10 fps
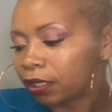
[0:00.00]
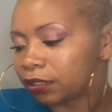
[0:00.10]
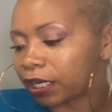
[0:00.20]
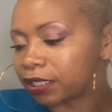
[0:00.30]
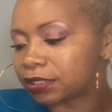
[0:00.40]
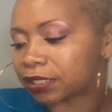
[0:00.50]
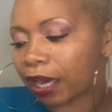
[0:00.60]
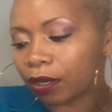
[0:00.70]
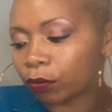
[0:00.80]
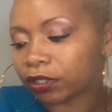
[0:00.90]
they
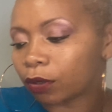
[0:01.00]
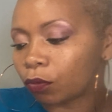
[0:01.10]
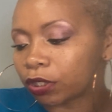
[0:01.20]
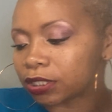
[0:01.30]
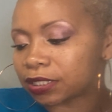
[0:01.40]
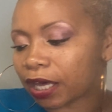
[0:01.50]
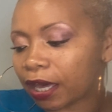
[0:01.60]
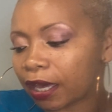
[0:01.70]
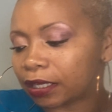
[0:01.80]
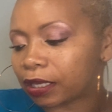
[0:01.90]
say what they want to
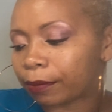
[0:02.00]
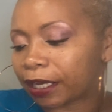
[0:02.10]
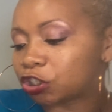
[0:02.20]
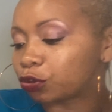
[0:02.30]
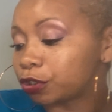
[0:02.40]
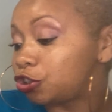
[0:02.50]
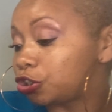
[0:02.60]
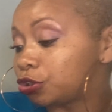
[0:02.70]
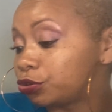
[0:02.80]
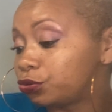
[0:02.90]
say they may treat
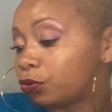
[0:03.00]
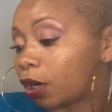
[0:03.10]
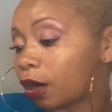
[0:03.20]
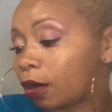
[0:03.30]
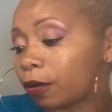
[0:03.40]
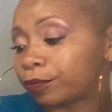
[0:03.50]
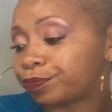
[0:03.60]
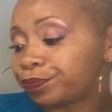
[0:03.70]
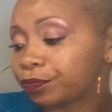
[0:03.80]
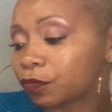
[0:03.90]
you
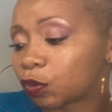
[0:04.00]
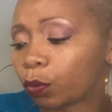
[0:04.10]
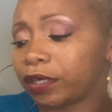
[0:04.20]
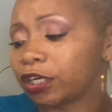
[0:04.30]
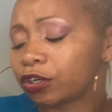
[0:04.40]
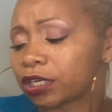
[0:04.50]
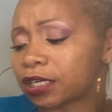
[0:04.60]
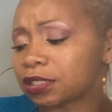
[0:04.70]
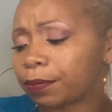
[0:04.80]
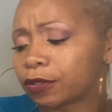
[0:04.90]
um, the way that you're
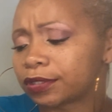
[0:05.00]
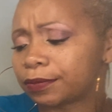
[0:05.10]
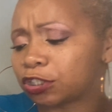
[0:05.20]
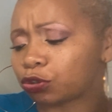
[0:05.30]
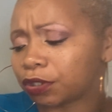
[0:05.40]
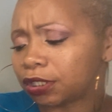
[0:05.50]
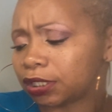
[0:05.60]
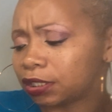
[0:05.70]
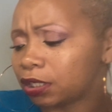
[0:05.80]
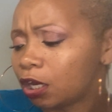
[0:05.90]
not supposed to be
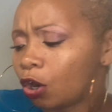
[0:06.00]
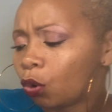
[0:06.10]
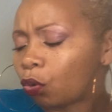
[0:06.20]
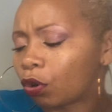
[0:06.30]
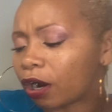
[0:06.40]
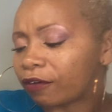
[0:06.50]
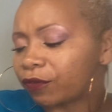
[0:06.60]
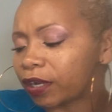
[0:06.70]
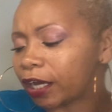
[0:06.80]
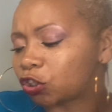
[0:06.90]
treated or i
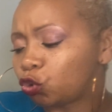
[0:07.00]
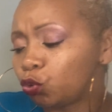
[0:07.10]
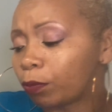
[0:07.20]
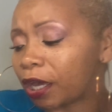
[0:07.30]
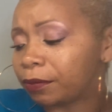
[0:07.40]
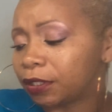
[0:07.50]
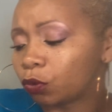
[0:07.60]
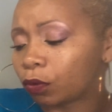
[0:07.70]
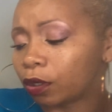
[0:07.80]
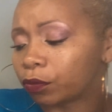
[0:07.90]
feel like you may be the
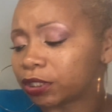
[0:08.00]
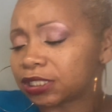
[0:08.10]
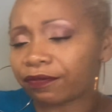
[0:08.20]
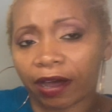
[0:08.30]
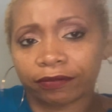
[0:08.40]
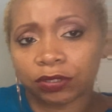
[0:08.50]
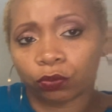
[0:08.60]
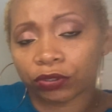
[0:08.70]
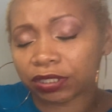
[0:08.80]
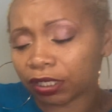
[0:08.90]
one with this five of
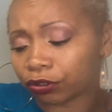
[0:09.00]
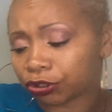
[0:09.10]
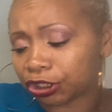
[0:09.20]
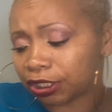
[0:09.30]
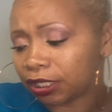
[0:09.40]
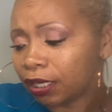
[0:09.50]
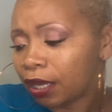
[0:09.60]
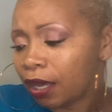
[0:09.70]
swords energy